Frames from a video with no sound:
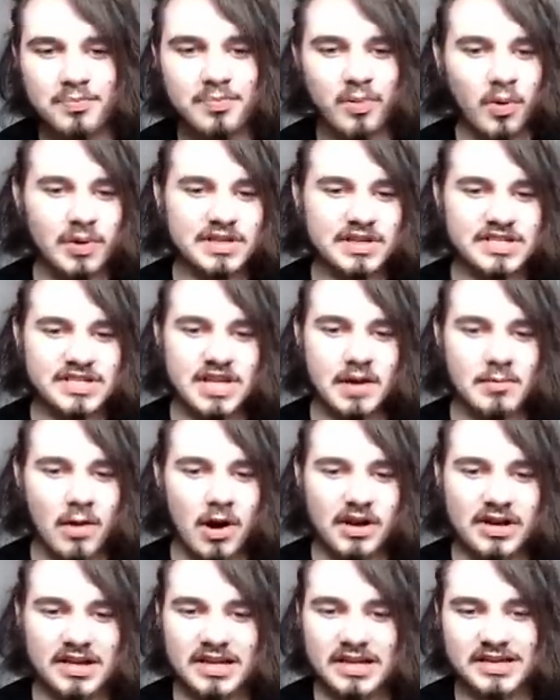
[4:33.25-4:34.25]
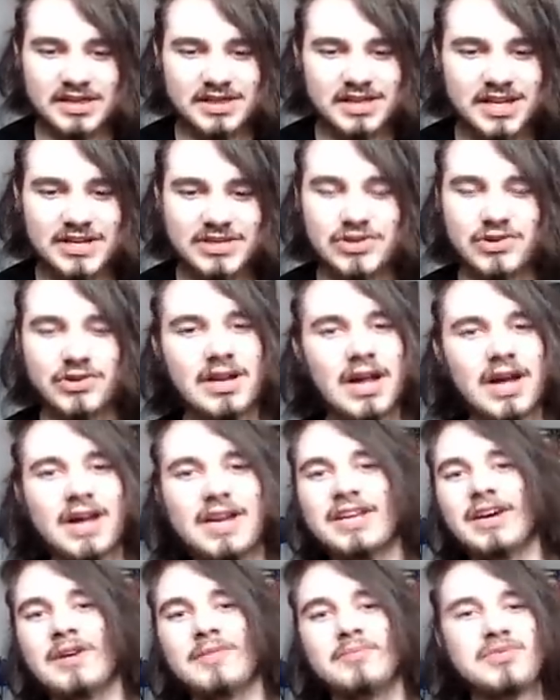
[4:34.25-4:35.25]
boys, come on, like, things are
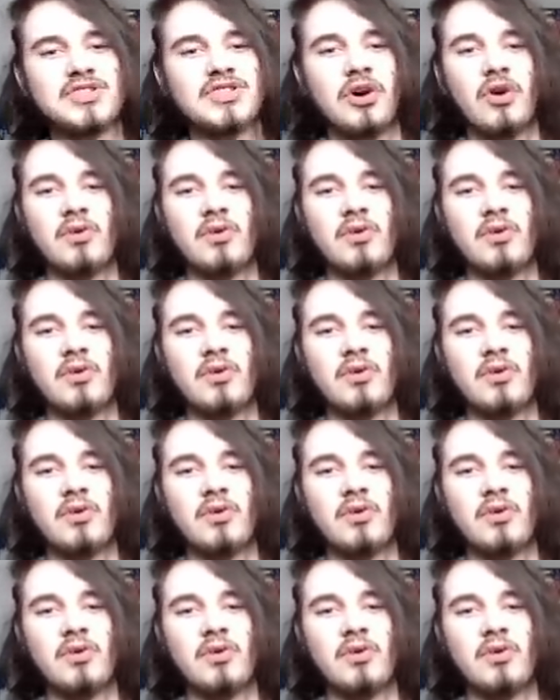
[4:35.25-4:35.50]
lining up so